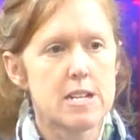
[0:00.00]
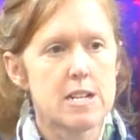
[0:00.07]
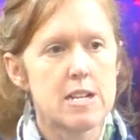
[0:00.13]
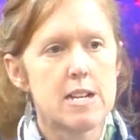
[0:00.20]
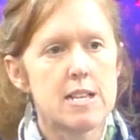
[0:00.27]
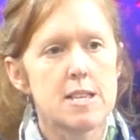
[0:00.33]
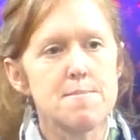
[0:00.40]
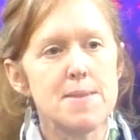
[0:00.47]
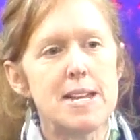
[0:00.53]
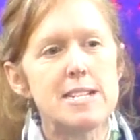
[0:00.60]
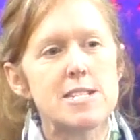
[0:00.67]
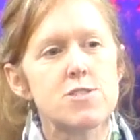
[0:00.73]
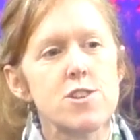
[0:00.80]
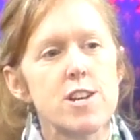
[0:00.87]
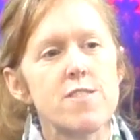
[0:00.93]
The
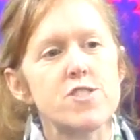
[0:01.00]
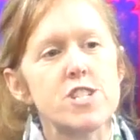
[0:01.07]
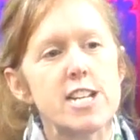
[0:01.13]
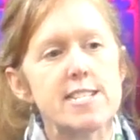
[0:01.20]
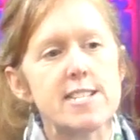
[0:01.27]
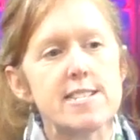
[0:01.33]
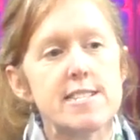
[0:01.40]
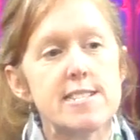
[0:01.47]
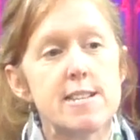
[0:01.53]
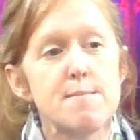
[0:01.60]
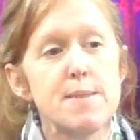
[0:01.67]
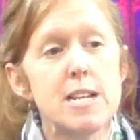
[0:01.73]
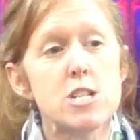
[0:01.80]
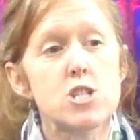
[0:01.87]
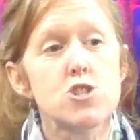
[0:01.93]
ministry of Jesus is a
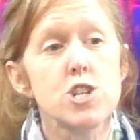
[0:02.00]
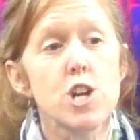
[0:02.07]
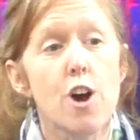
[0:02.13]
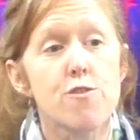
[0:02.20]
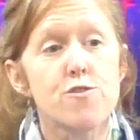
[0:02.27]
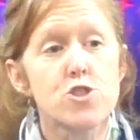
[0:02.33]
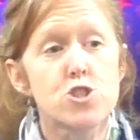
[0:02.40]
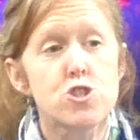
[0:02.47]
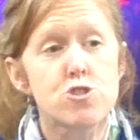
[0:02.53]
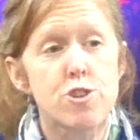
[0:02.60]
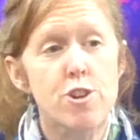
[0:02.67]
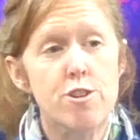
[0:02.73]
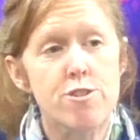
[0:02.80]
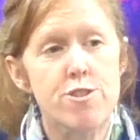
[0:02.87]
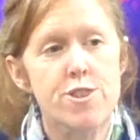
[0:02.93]
ministry of
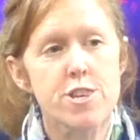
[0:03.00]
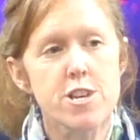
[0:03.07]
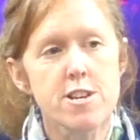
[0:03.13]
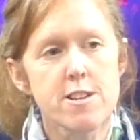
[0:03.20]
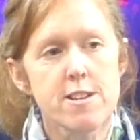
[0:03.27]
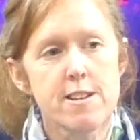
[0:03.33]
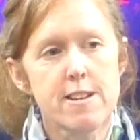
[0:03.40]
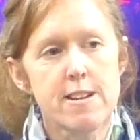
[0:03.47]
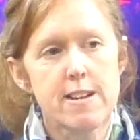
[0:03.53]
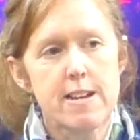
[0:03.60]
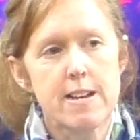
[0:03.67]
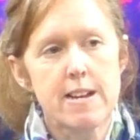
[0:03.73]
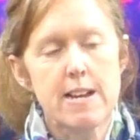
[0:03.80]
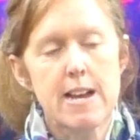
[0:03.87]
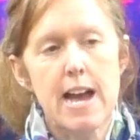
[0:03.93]
truth,
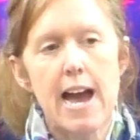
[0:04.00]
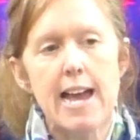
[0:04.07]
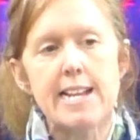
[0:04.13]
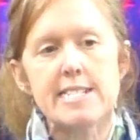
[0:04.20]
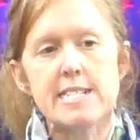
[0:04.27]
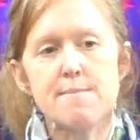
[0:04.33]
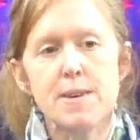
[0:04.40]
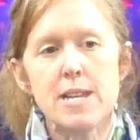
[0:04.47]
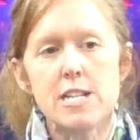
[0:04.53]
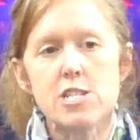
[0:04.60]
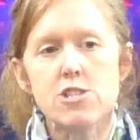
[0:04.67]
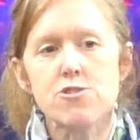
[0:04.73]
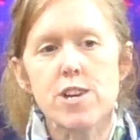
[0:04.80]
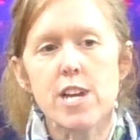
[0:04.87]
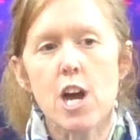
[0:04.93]
and it's a
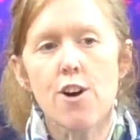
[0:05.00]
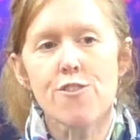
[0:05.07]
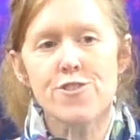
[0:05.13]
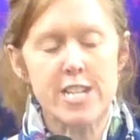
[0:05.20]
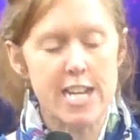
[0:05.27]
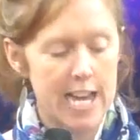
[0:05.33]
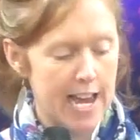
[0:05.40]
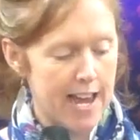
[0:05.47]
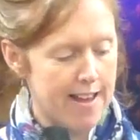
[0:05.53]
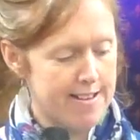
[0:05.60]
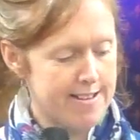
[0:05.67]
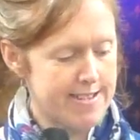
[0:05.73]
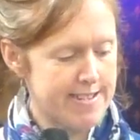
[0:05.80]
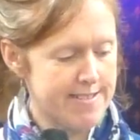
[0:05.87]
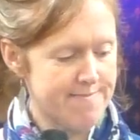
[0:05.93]
ministry of
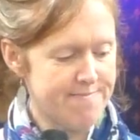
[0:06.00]
tears.